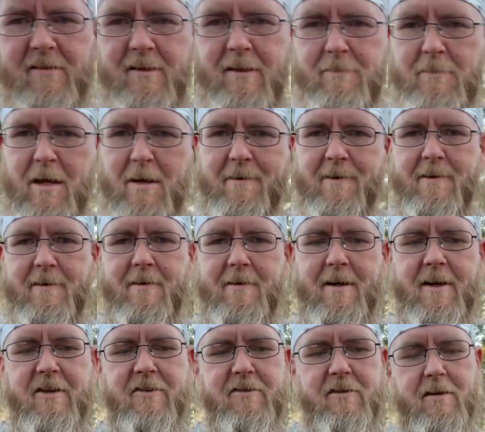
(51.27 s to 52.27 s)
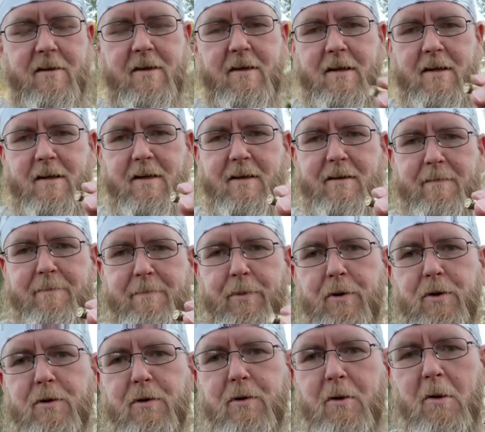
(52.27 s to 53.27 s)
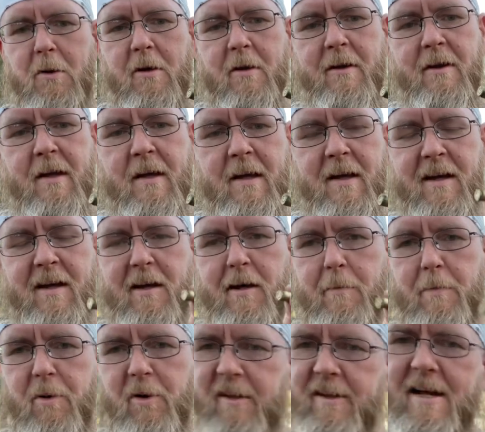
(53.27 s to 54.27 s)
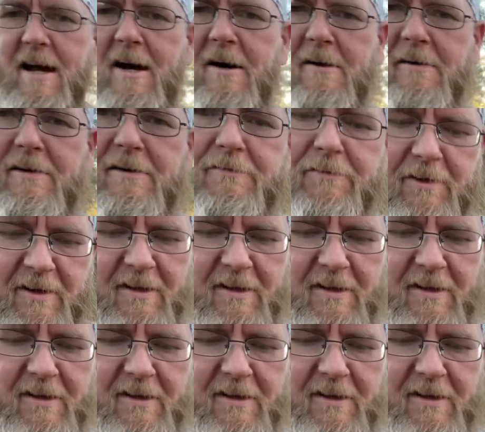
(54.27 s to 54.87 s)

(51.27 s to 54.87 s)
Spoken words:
And maybe I should pull a bullet out of one of